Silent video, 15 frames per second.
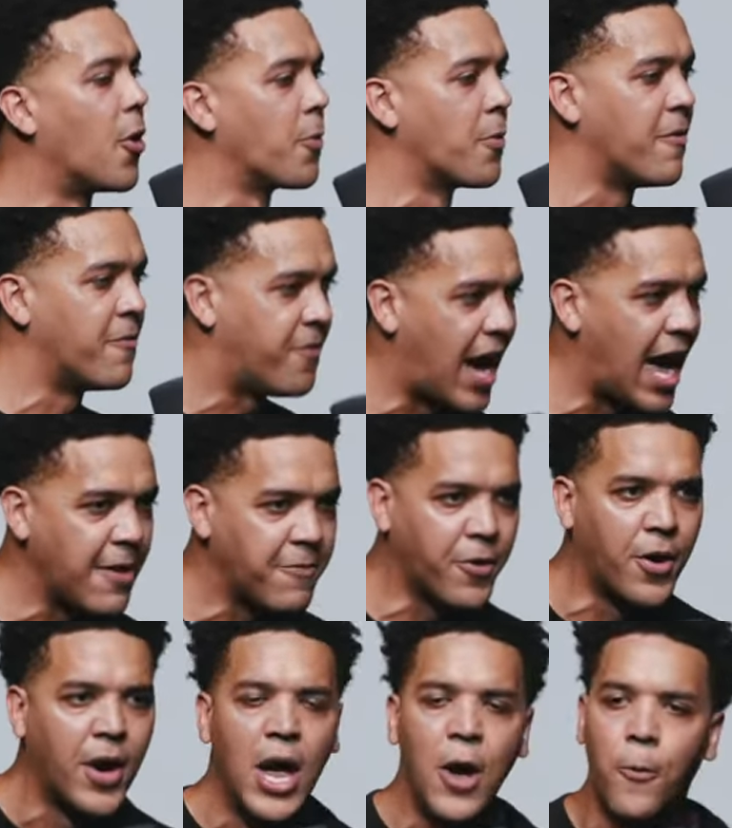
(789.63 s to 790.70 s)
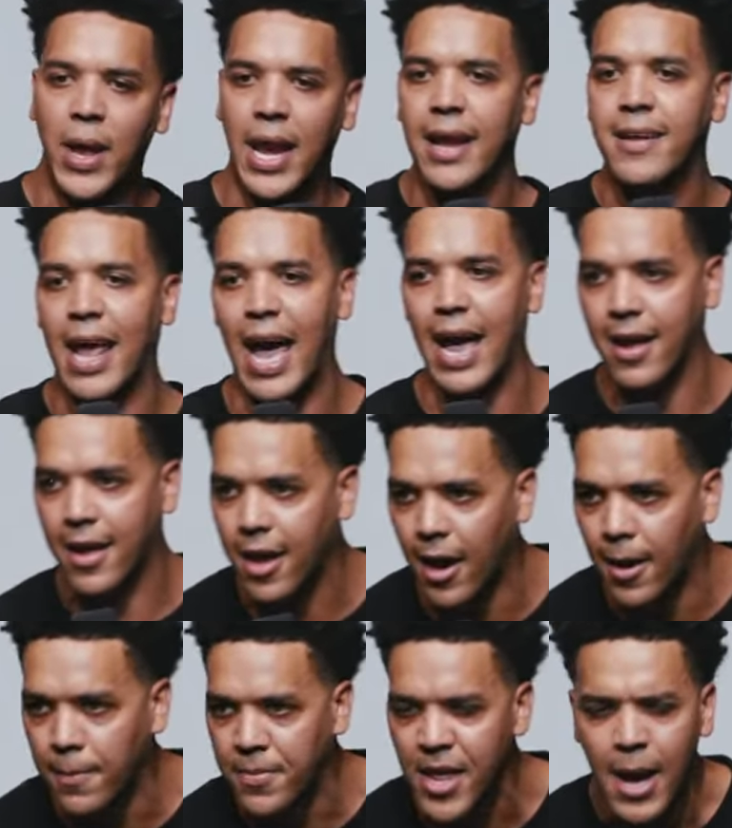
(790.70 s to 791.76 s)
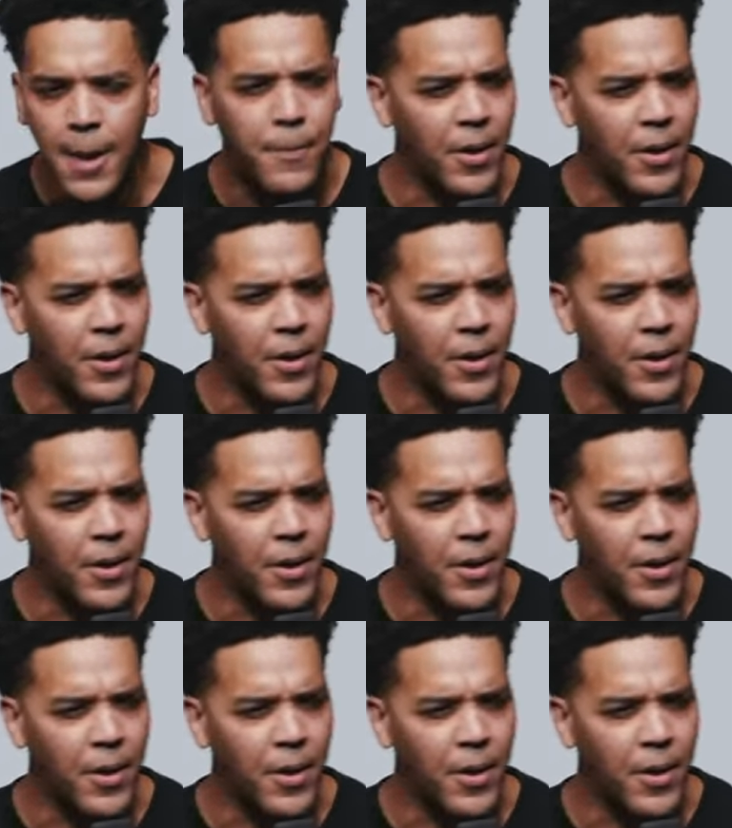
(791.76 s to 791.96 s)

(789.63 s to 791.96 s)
or revival when attack comes.